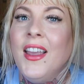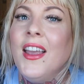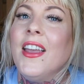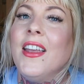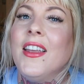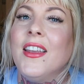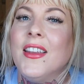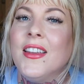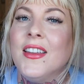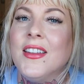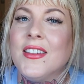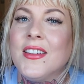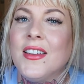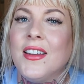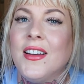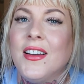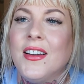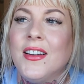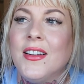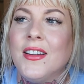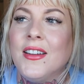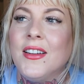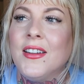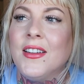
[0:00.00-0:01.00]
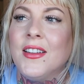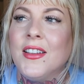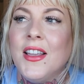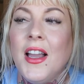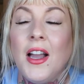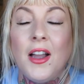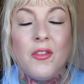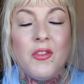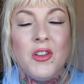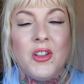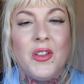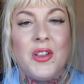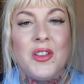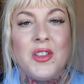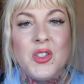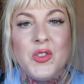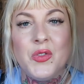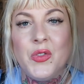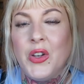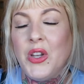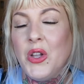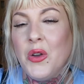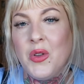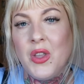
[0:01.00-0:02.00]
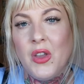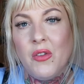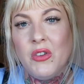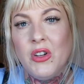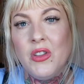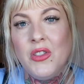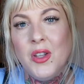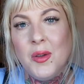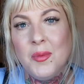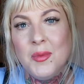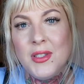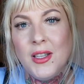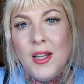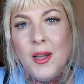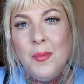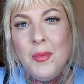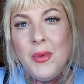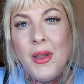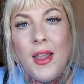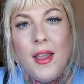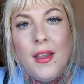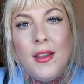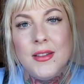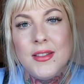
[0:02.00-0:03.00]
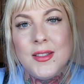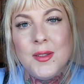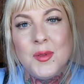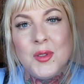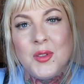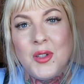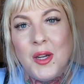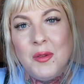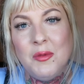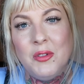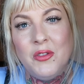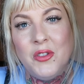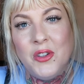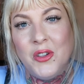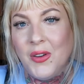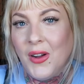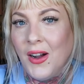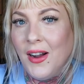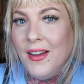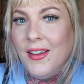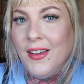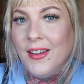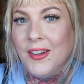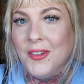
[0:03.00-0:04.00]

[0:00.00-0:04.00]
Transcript: And uh, yeah, if you like this video, give it a thumbs up and subscribe if you're not.